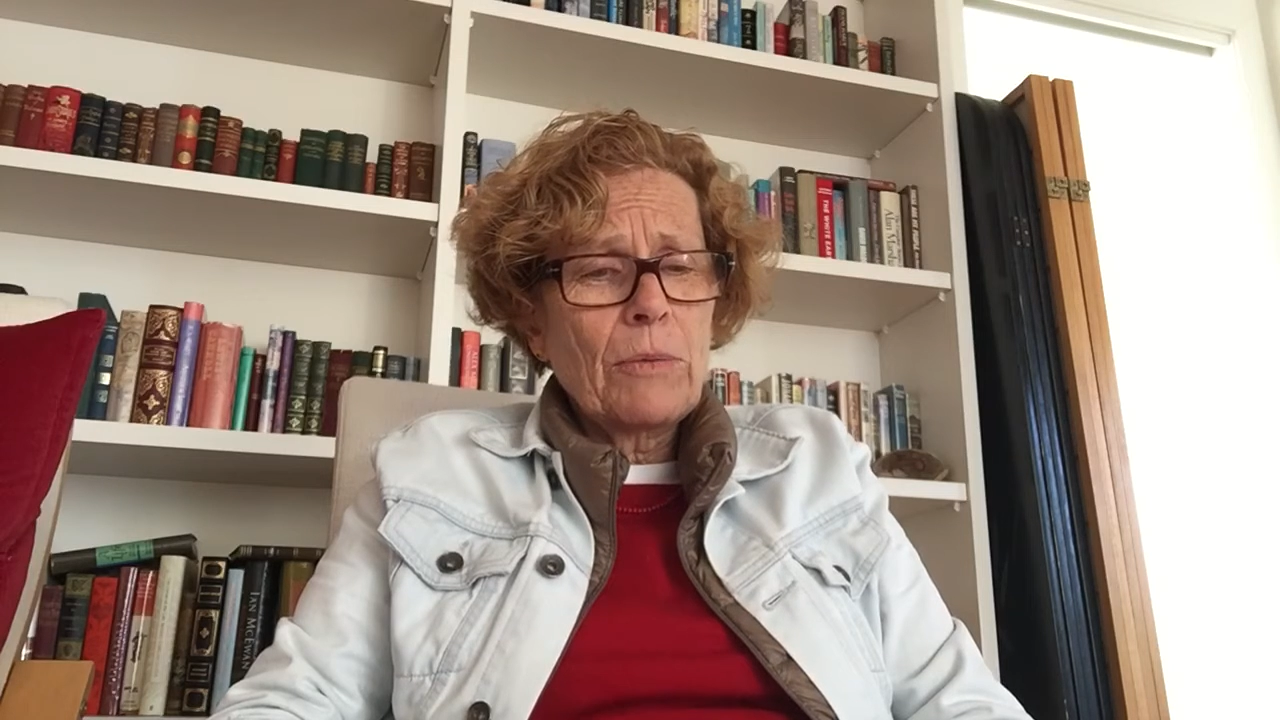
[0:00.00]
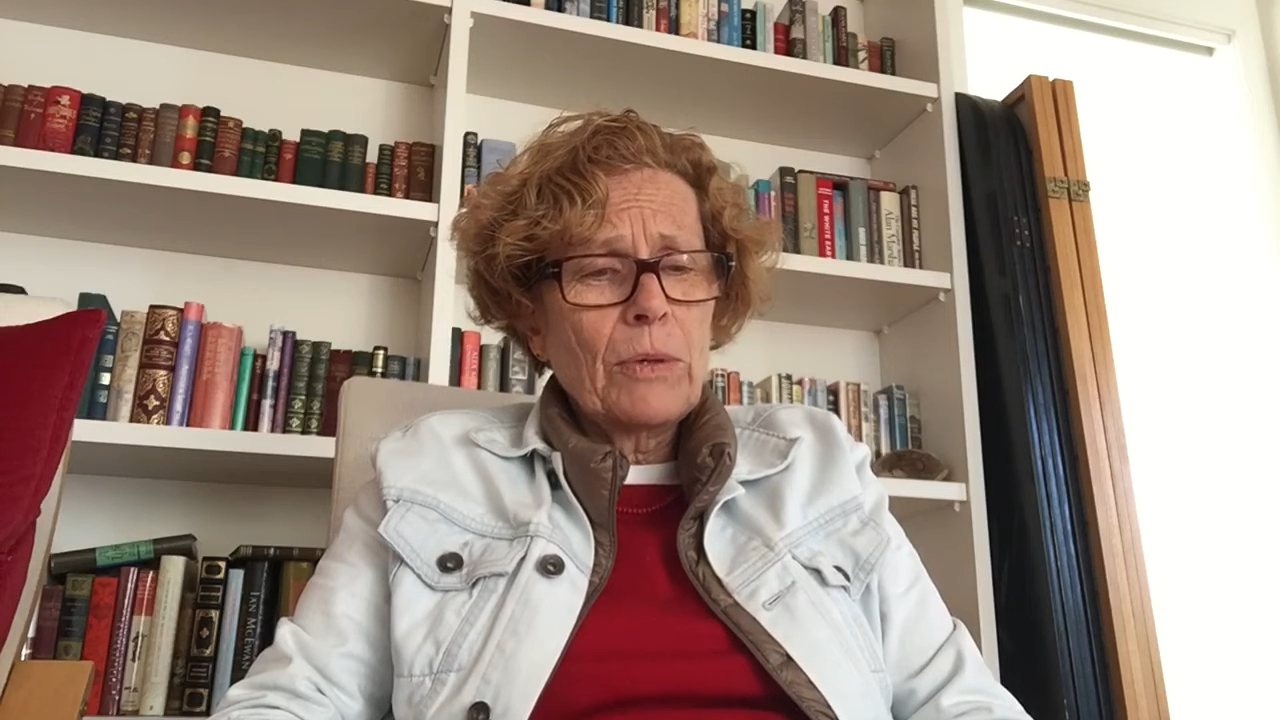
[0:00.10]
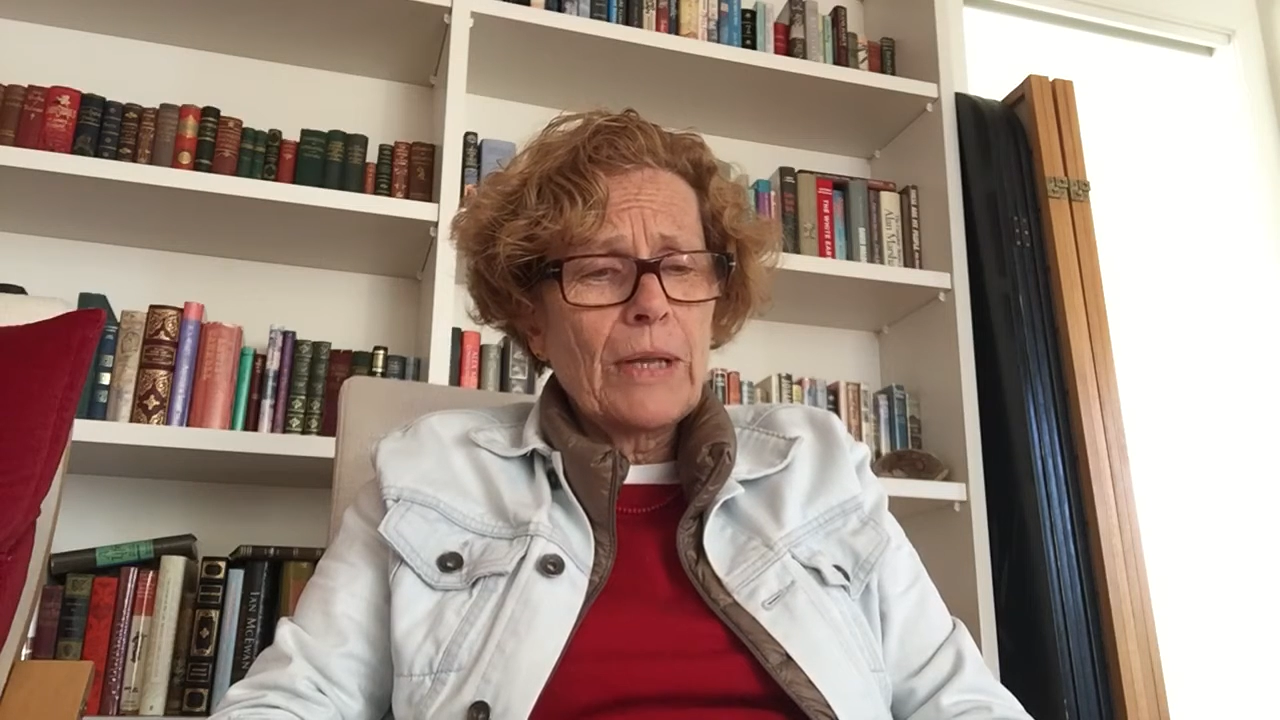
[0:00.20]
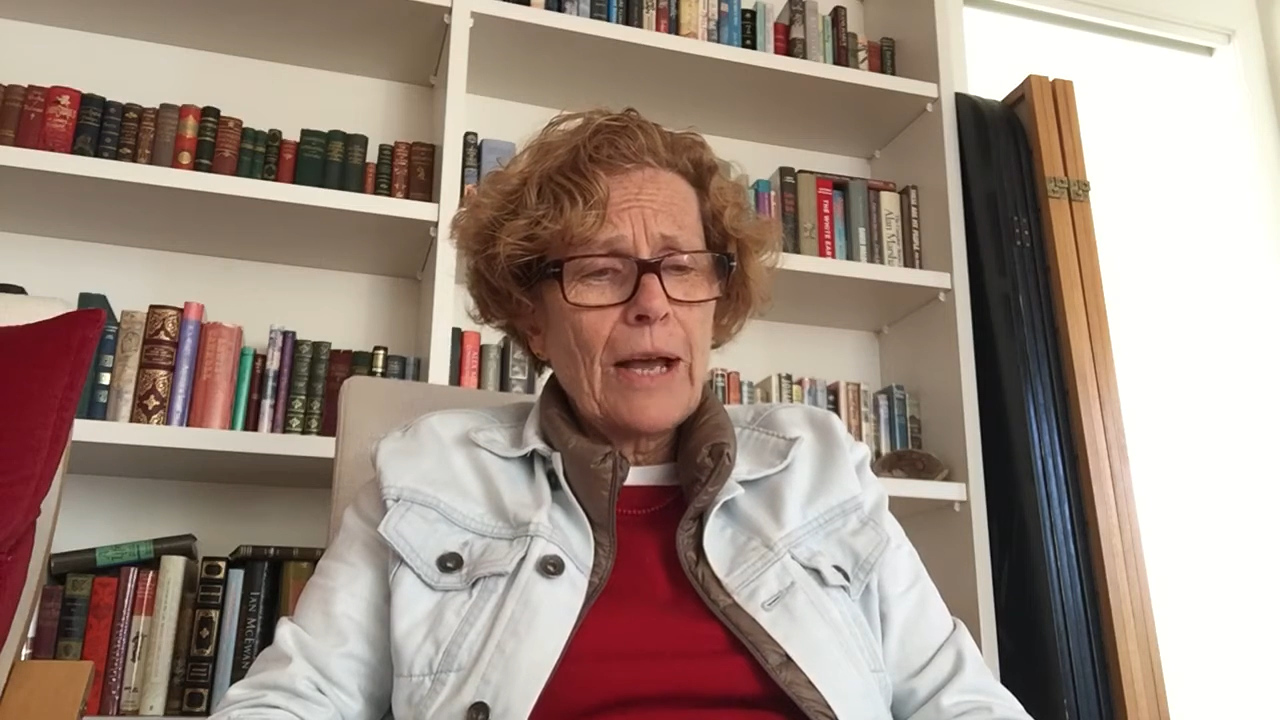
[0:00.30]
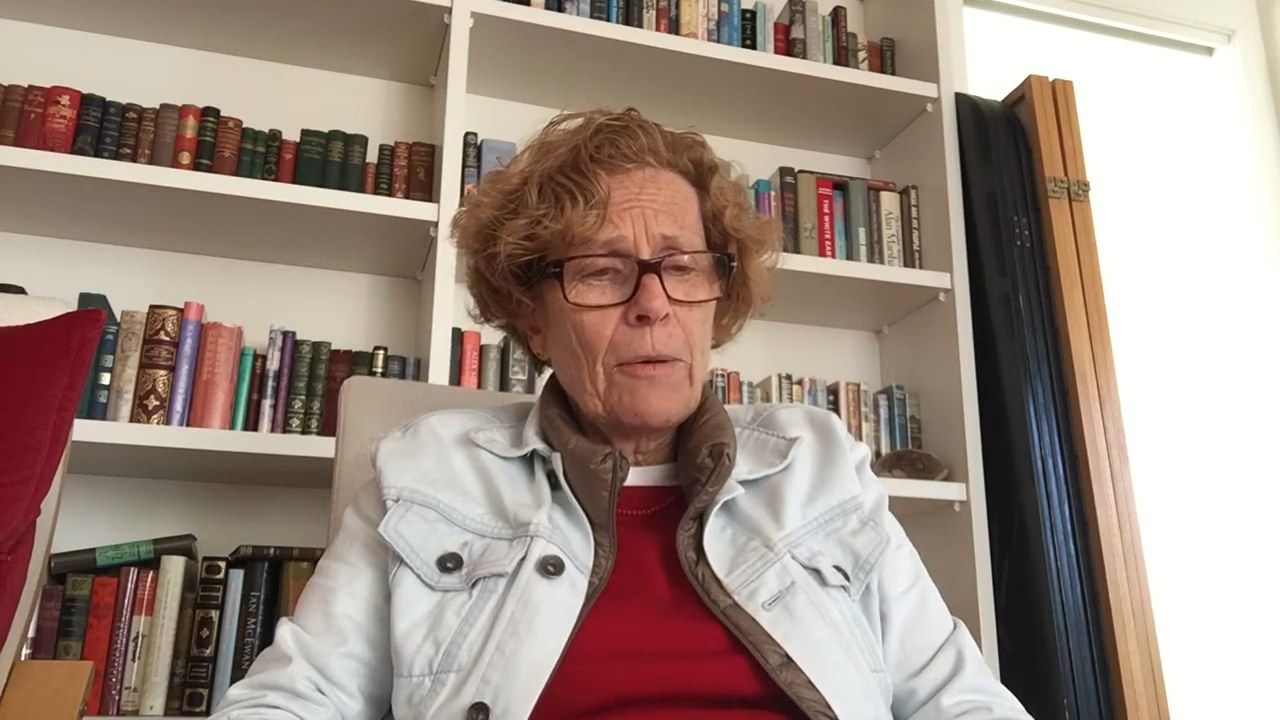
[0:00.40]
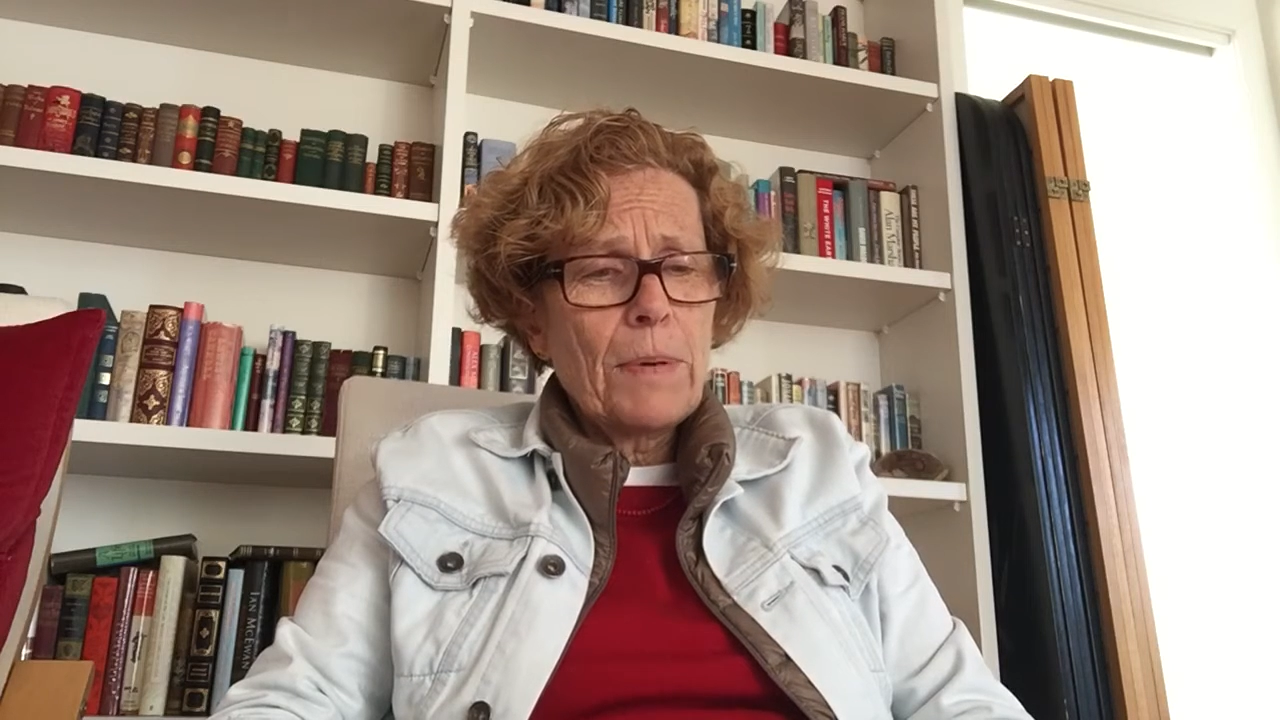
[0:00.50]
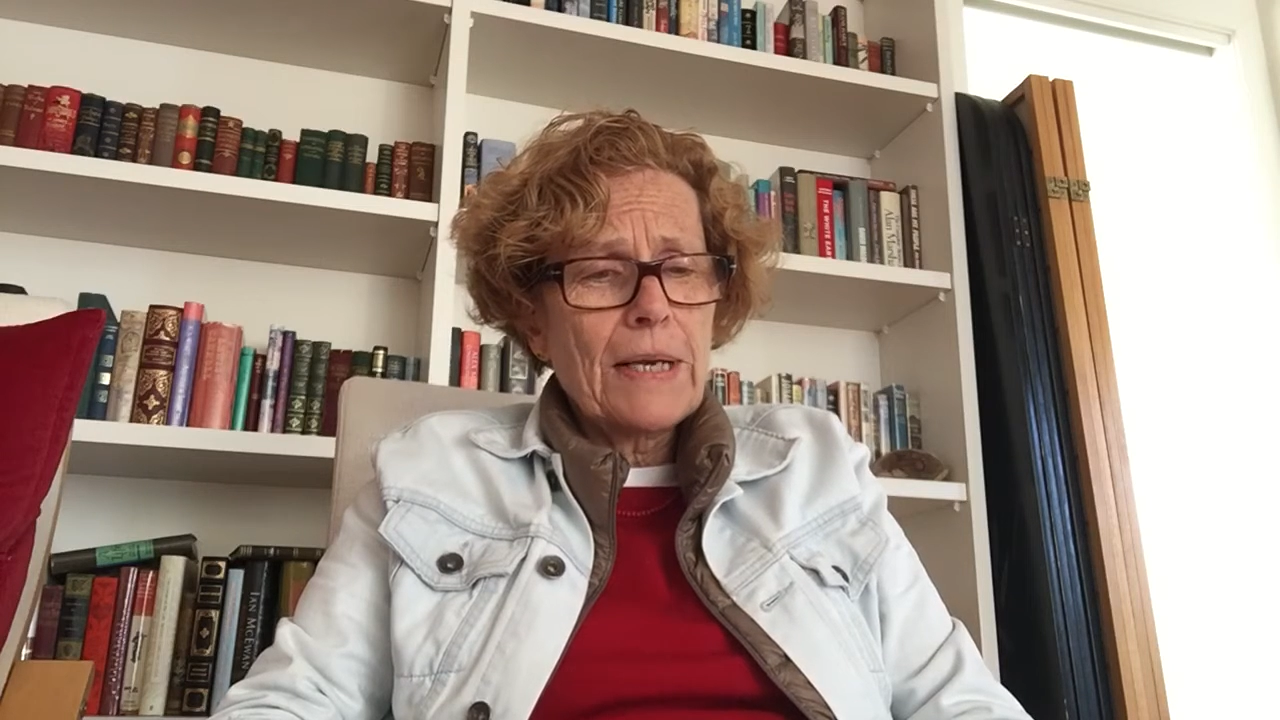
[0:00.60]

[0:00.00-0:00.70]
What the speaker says: will help